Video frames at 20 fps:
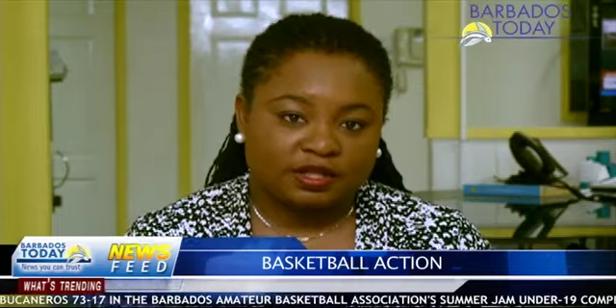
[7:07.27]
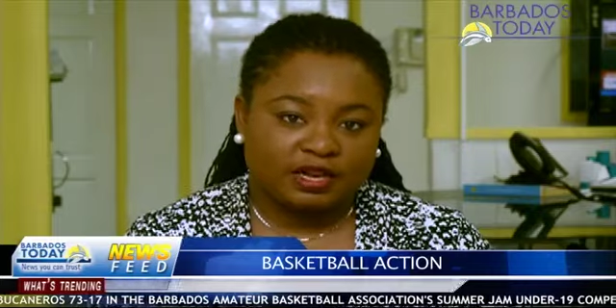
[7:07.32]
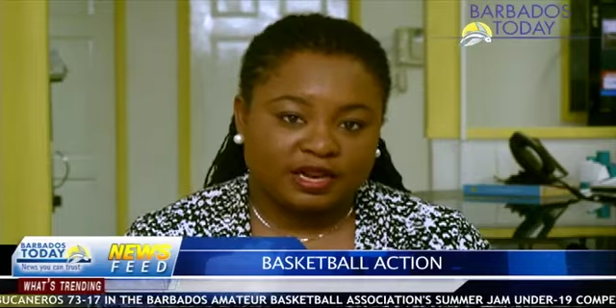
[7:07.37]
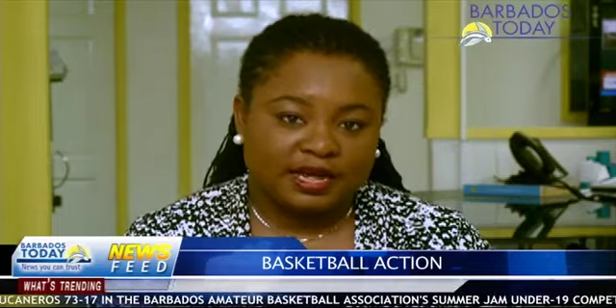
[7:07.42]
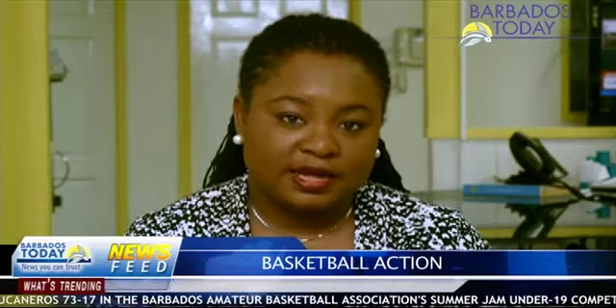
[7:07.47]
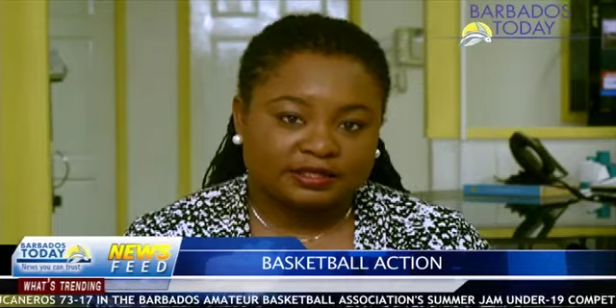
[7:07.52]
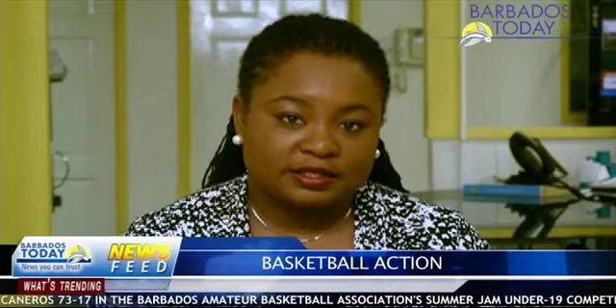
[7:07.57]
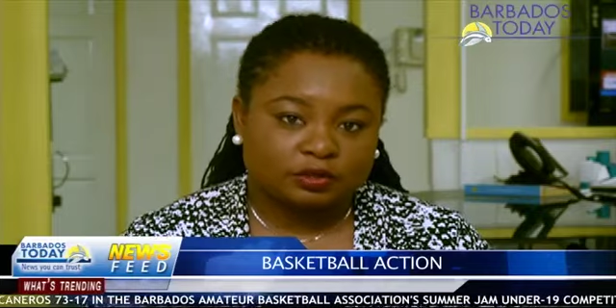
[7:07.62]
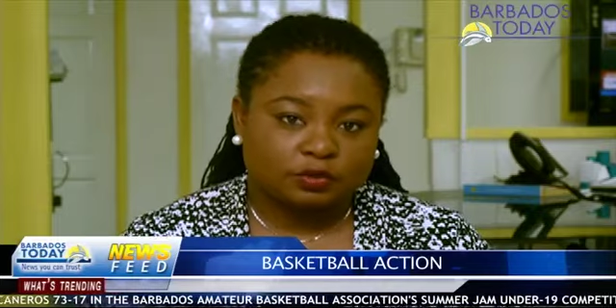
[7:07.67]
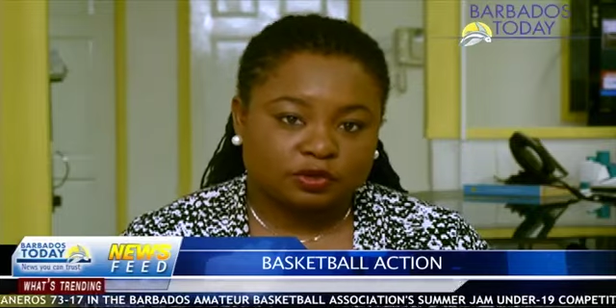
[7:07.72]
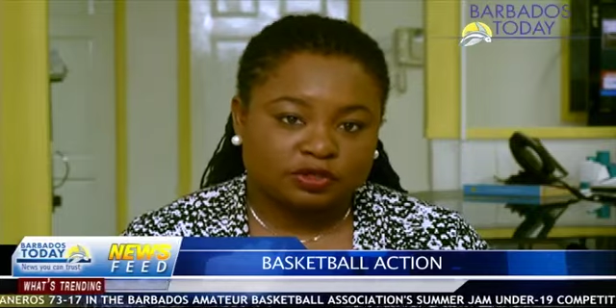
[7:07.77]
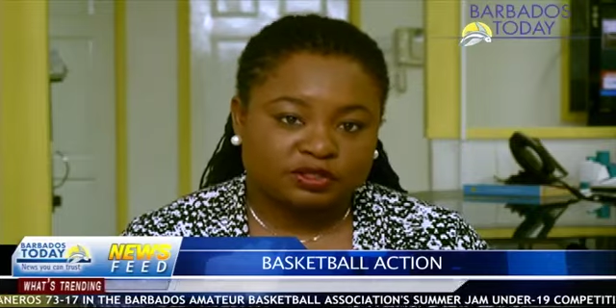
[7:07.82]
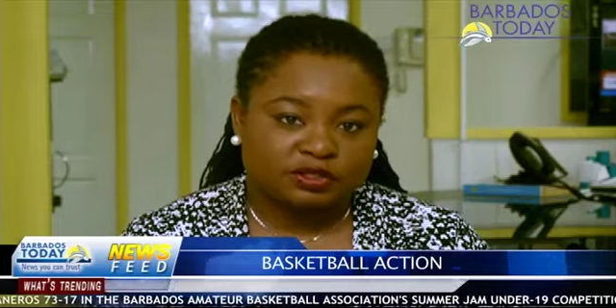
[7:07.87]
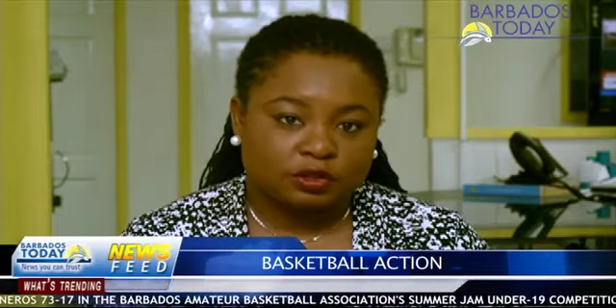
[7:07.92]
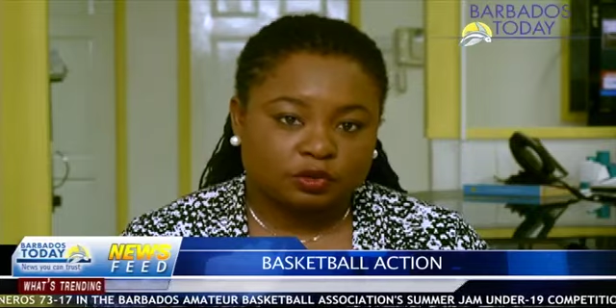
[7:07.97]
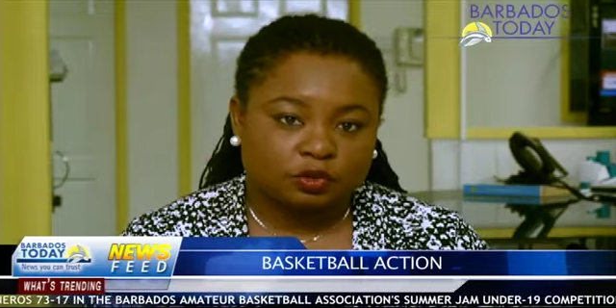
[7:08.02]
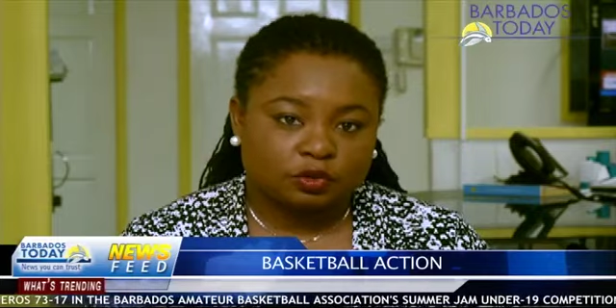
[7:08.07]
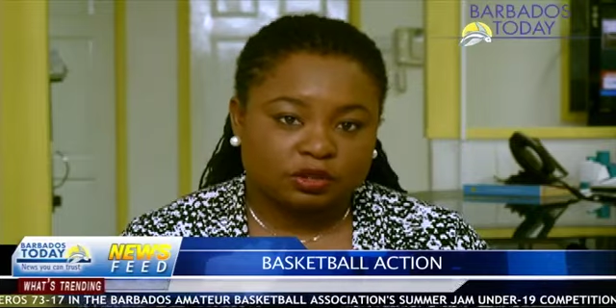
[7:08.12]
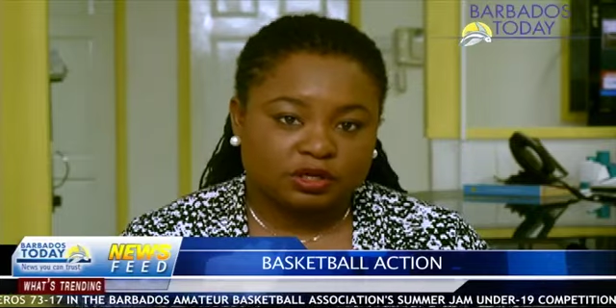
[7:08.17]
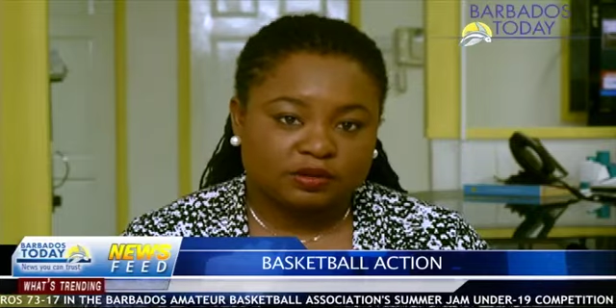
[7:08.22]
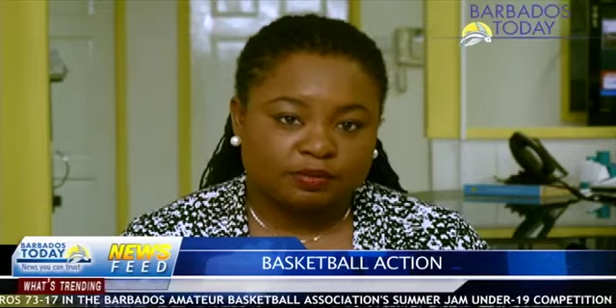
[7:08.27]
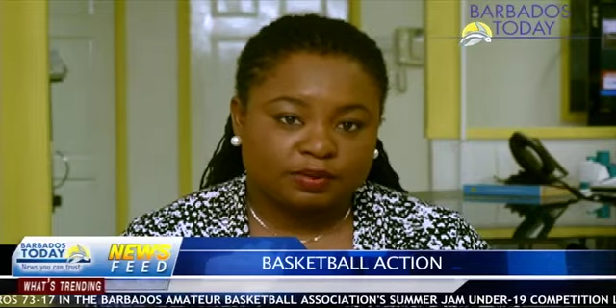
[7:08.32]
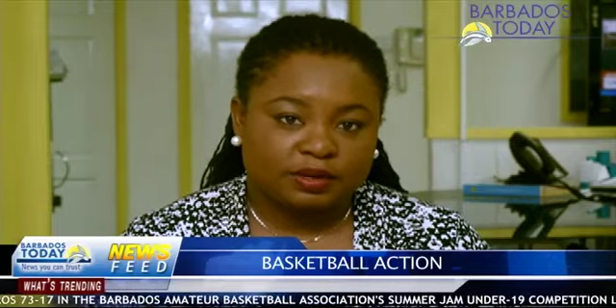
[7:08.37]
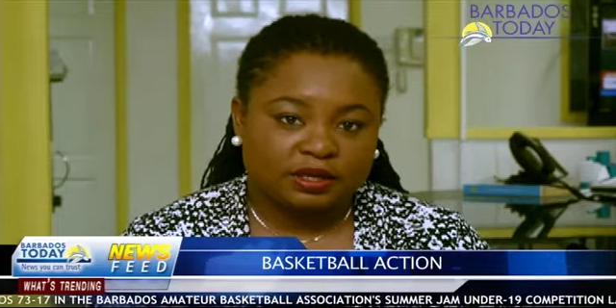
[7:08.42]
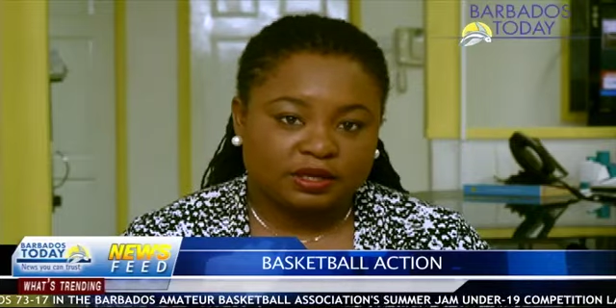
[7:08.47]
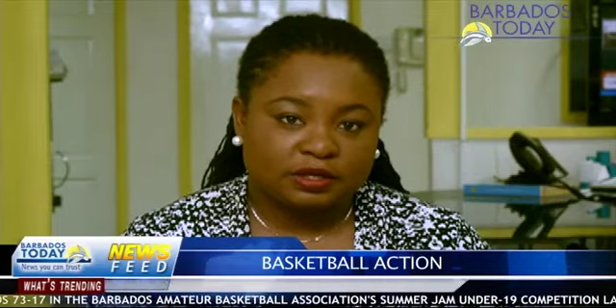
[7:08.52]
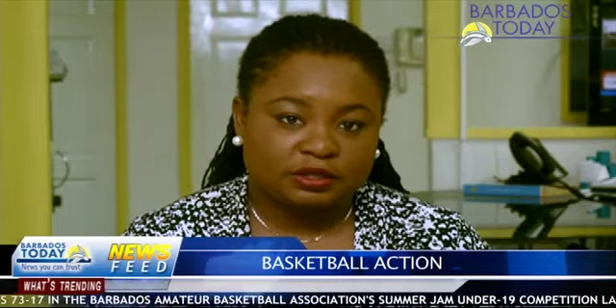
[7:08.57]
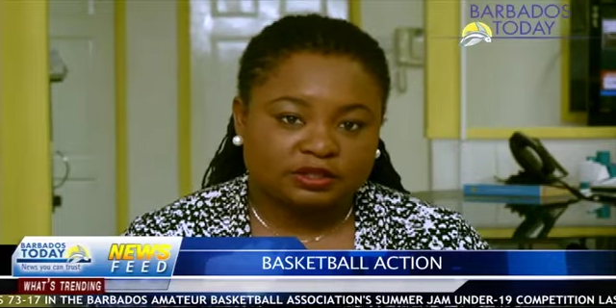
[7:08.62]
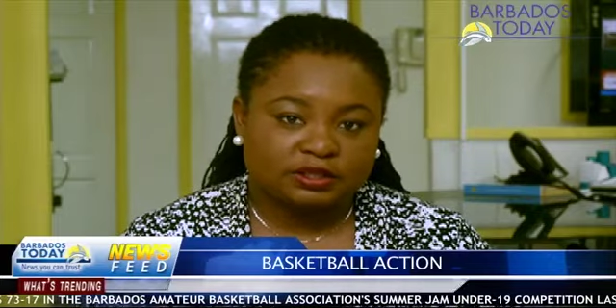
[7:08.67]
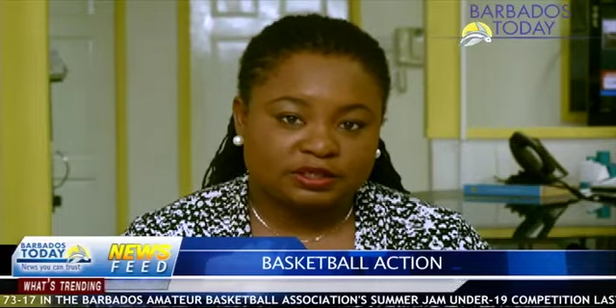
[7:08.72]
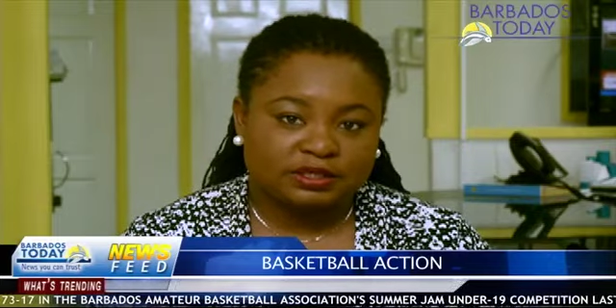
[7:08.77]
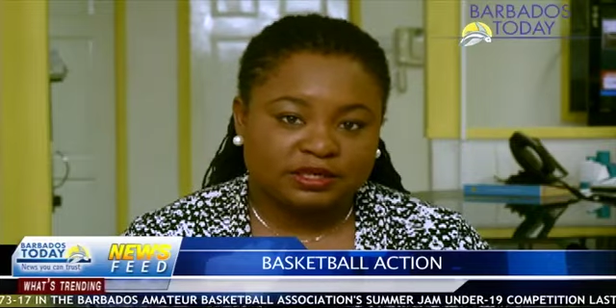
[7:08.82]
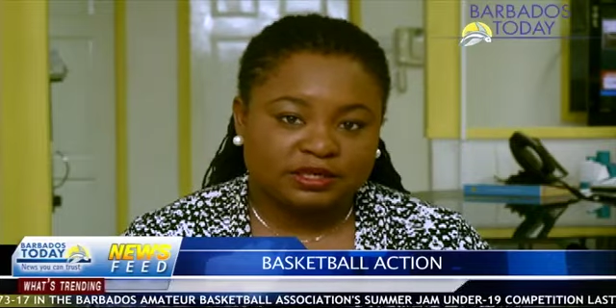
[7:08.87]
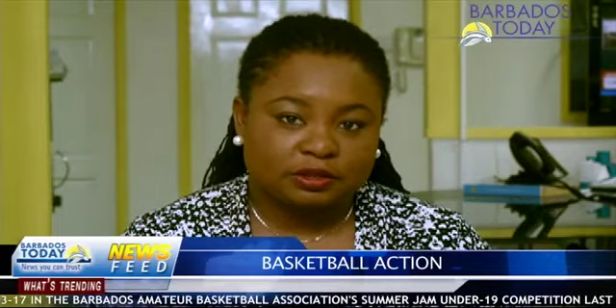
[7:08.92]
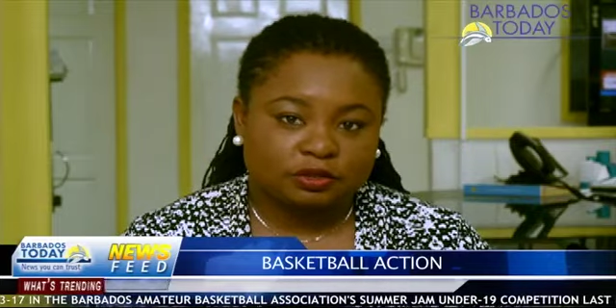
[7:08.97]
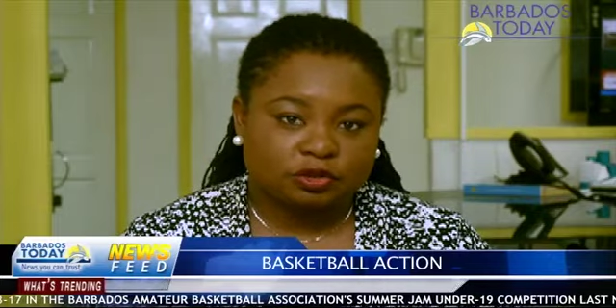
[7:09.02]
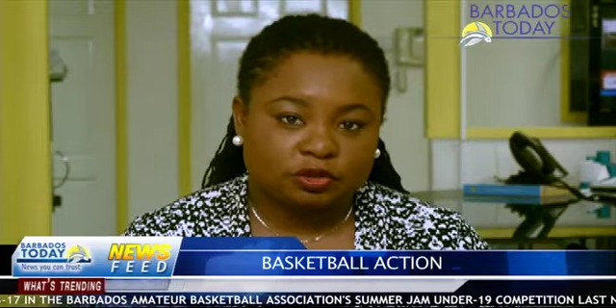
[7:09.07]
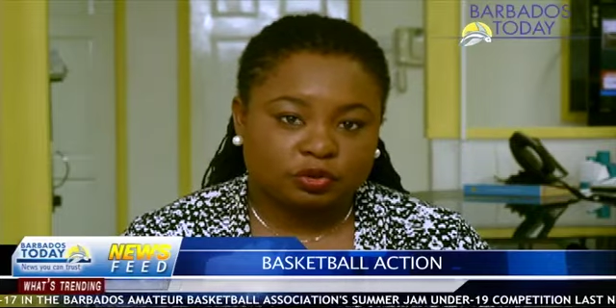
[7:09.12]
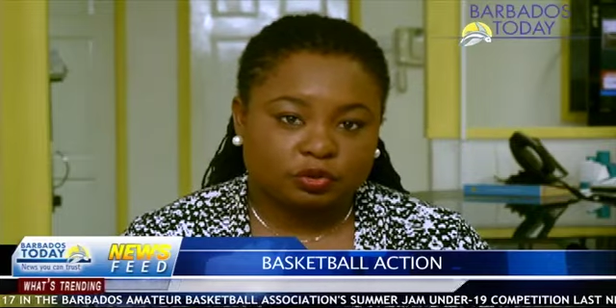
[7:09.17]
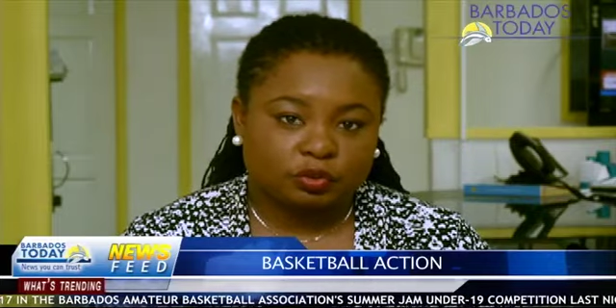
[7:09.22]
The latter was the only player to
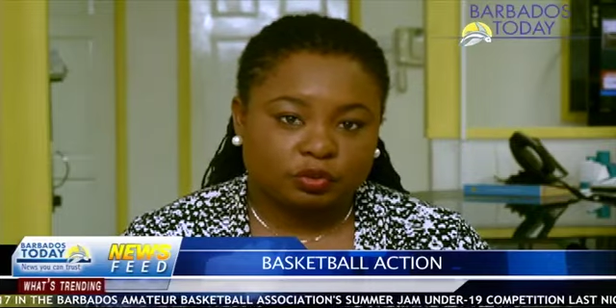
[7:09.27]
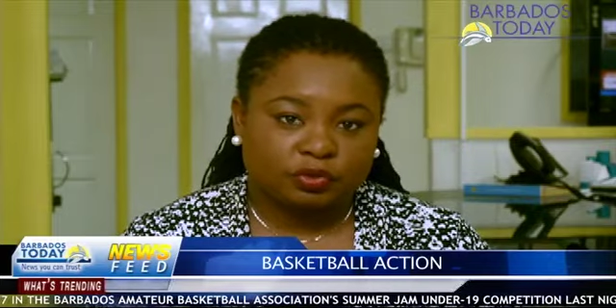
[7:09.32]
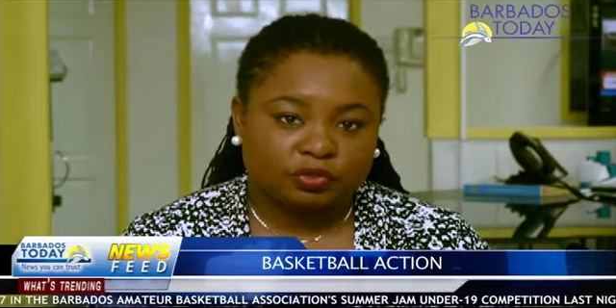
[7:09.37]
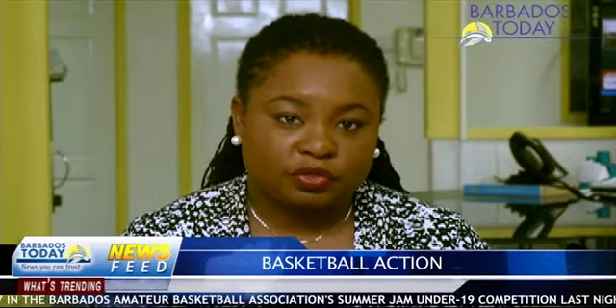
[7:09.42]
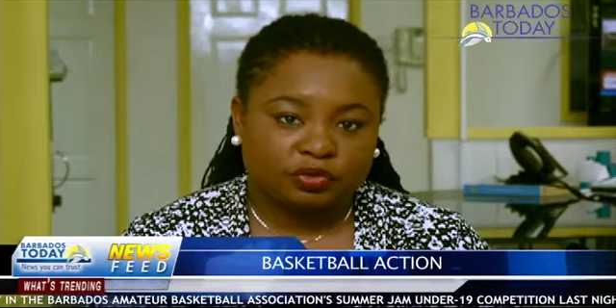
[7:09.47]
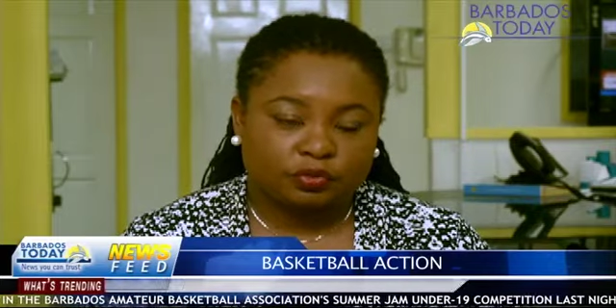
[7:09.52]
nail 2